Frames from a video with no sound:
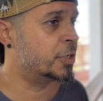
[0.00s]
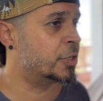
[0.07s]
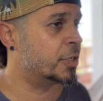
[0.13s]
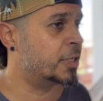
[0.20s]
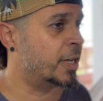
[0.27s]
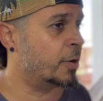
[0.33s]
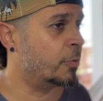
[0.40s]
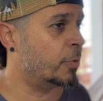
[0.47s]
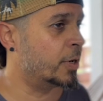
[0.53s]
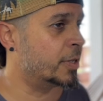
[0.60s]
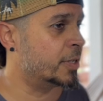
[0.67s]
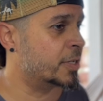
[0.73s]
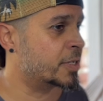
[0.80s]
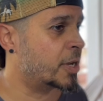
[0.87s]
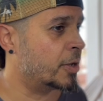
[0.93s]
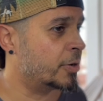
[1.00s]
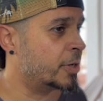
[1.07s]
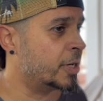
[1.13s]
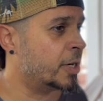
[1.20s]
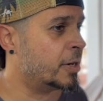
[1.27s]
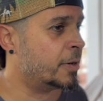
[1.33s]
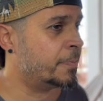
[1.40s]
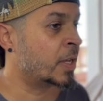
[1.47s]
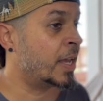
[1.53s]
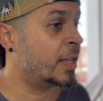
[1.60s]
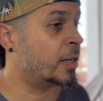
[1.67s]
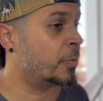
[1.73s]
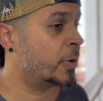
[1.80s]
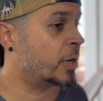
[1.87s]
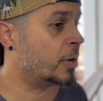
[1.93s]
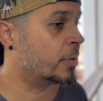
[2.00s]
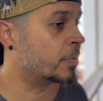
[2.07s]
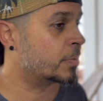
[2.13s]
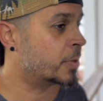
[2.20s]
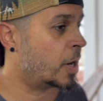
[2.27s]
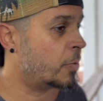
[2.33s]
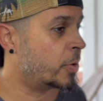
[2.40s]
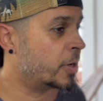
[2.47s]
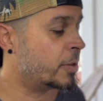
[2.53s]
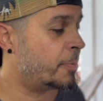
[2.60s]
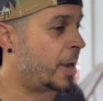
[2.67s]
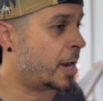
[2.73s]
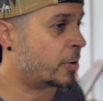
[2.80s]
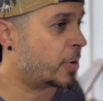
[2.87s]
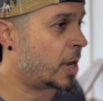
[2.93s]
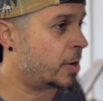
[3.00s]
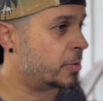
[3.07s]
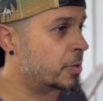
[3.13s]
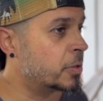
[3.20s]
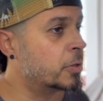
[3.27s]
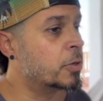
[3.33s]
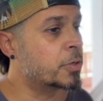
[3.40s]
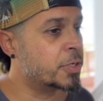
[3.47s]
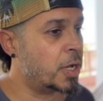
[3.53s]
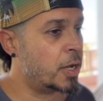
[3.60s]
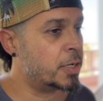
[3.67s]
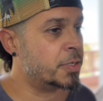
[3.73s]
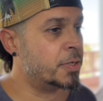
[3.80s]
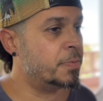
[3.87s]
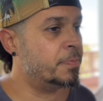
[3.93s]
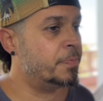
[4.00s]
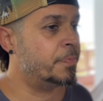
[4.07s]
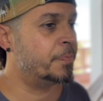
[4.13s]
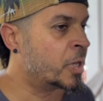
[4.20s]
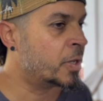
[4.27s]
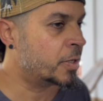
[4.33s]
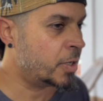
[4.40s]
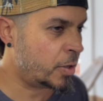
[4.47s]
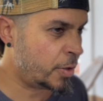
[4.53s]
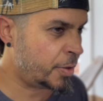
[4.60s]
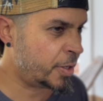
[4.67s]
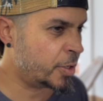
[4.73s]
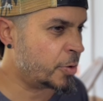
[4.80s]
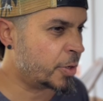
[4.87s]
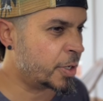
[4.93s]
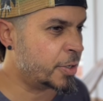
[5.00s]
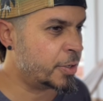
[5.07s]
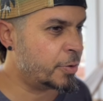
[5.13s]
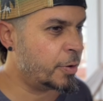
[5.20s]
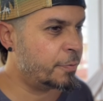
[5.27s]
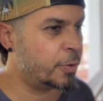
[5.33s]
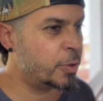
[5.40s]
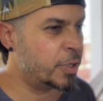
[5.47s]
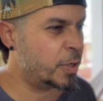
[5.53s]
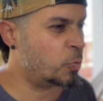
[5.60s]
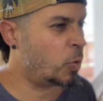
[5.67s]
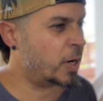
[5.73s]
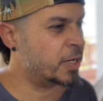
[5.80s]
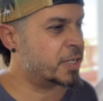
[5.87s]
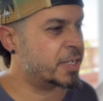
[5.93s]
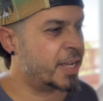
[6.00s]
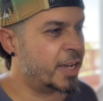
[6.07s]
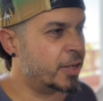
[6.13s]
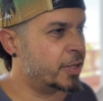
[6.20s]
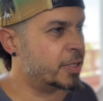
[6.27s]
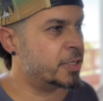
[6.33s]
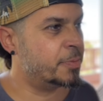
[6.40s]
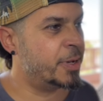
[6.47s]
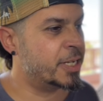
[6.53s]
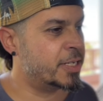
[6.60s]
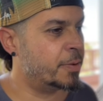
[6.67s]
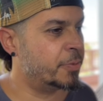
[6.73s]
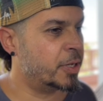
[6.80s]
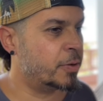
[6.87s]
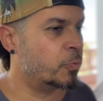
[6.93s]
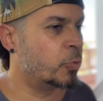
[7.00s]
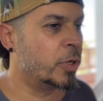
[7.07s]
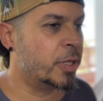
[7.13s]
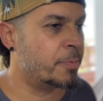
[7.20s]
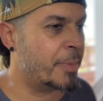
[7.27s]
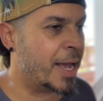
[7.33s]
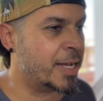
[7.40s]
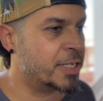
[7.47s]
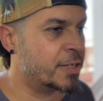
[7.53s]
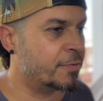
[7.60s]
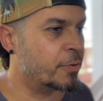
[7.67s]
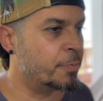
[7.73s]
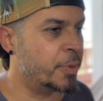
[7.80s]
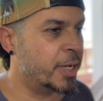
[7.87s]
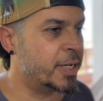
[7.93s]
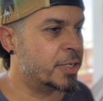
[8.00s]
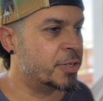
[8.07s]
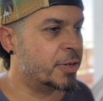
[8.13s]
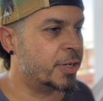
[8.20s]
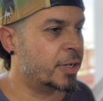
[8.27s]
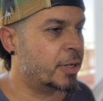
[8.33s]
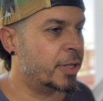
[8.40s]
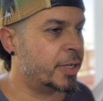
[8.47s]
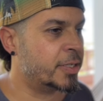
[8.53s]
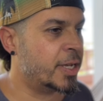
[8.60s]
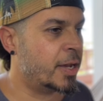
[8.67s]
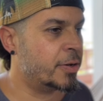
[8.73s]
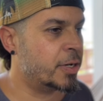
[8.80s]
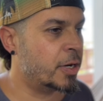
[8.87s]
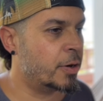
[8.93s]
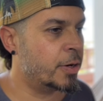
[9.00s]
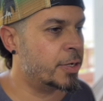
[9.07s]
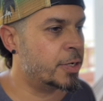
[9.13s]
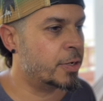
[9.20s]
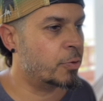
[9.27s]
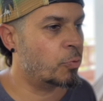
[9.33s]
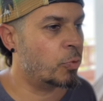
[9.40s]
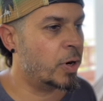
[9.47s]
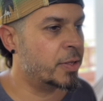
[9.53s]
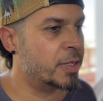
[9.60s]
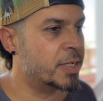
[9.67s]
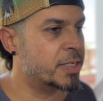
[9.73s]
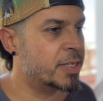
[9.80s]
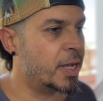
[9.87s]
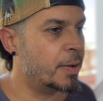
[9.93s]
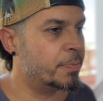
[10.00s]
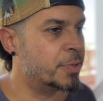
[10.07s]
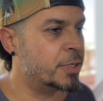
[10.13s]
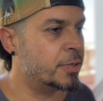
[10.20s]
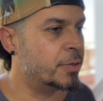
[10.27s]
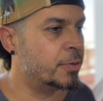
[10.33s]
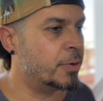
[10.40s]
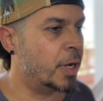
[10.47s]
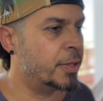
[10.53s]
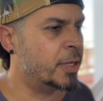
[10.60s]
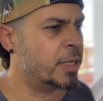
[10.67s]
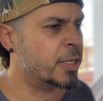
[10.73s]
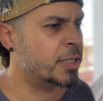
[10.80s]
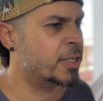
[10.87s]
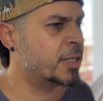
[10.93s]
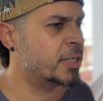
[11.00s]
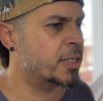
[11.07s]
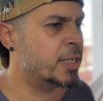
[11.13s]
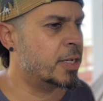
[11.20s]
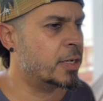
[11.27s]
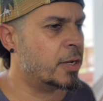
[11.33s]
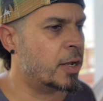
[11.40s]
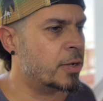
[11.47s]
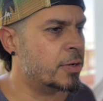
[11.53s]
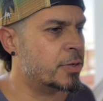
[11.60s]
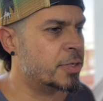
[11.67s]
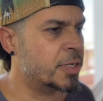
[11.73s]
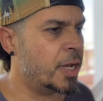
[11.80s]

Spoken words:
Should get rid of this color here. And there we go. Got rid of the background. Looks awesome. The other thing you can do if you did want to scale it to make something really massive or big is you can click down here and you can run this up to, I think it's 16 colors.